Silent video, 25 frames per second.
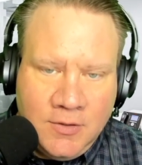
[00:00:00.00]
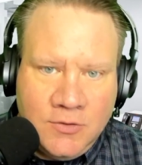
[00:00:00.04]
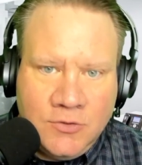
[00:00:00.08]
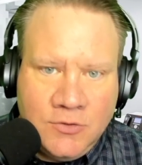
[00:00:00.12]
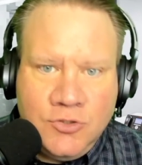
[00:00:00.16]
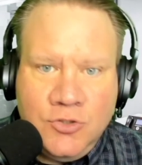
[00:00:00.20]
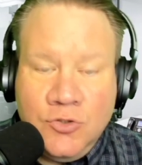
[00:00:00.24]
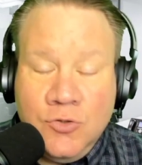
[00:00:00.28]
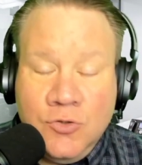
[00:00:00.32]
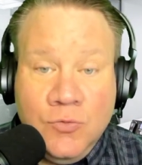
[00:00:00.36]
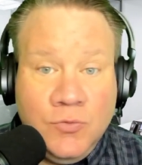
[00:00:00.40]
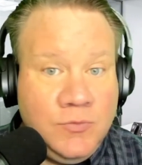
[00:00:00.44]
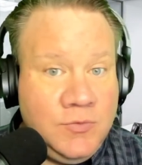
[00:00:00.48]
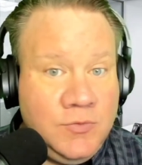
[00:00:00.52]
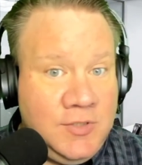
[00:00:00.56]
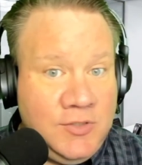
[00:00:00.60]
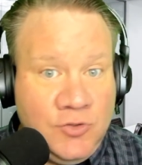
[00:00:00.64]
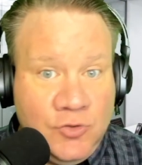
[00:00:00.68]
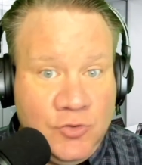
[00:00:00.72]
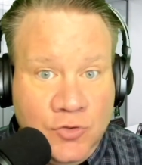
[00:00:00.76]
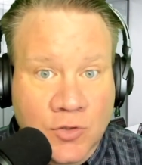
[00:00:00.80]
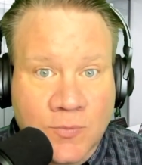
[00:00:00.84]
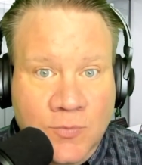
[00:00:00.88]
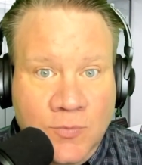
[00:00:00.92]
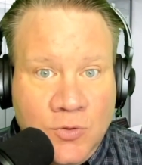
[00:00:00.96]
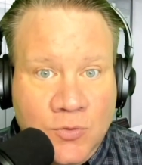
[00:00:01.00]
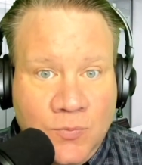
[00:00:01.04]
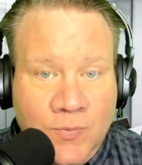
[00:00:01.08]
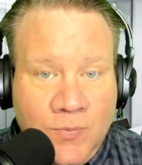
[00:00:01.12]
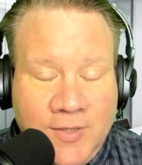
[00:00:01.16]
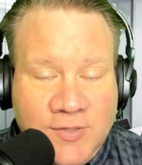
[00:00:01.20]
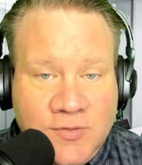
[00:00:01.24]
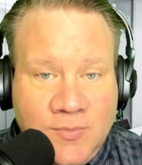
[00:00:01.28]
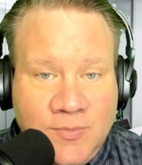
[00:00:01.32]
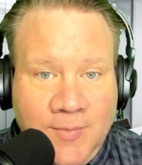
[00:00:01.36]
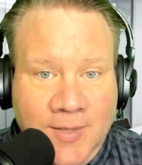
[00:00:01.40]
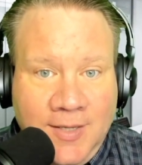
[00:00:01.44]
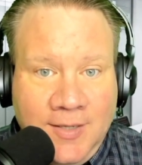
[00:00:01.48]
Do you distribute a
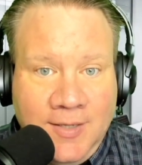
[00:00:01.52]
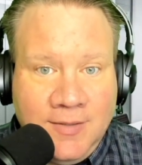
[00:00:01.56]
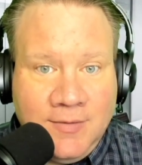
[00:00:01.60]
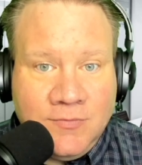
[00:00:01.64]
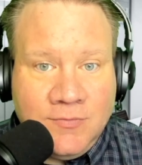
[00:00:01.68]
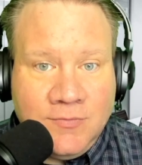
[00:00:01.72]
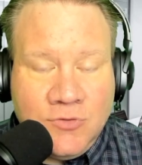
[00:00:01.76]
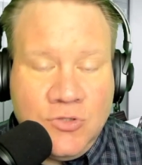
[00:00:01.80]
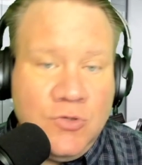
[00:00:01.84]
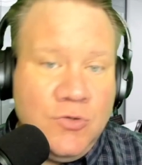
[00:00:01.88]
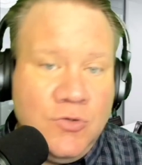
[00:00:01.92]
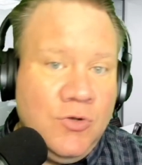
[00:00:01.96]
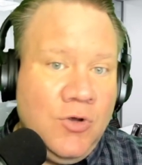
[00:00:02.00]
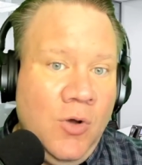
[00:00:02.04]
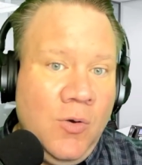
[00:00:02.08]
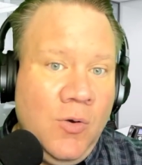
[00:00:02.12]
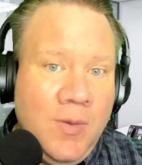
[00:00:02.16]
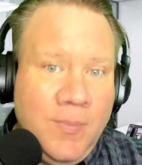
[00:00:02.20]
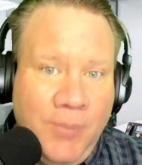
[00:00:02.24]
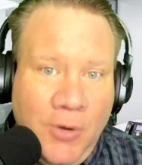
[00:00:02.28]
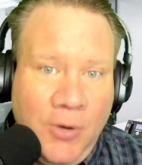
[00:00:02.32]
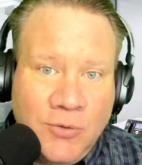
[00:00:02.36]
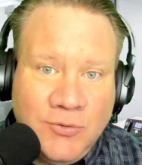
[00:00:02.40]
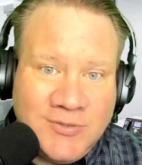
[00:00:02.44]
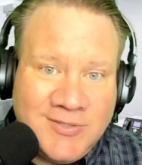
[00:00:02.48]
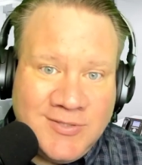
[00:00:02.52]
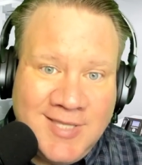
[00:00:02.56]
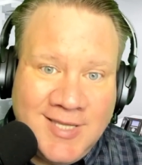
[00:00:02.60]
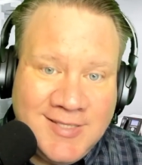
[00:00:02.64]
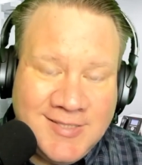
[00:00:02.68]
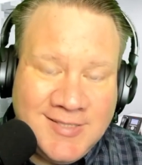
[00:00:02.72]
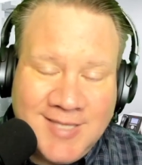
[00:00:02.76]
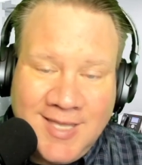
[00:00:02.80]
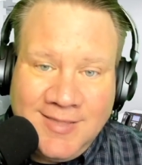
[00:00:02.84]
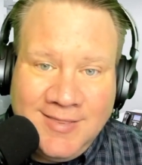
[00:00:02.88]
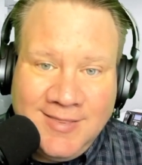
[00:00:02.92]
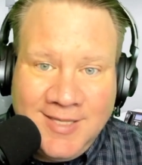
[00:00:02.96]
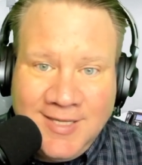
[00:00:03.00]
resume? Do you go and post
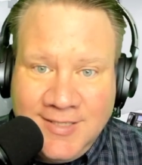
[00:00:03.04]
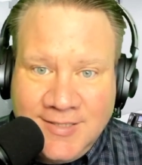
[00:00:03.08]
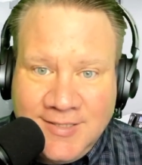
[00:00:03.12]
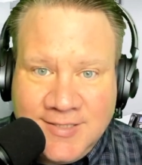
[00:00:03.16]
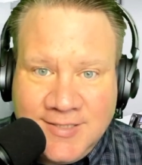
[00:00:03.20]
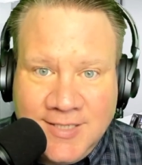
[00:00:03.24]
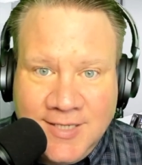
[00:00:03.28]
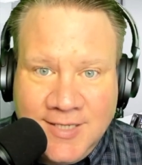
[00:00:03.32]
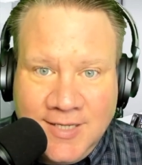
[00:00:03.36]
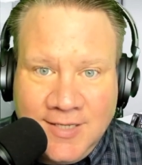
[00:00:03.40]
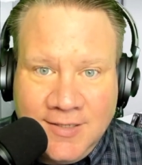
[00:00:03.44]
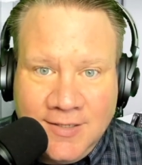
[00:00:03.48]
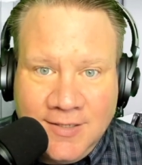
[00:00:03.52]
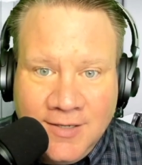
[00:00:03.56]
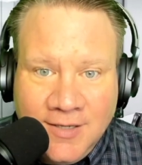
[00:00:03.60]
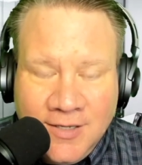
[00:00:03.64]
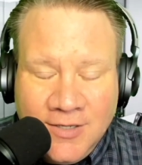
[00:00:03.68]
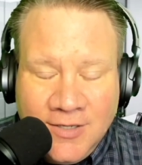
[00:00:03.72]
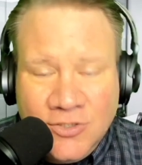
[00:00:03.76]
things on LinkedIn?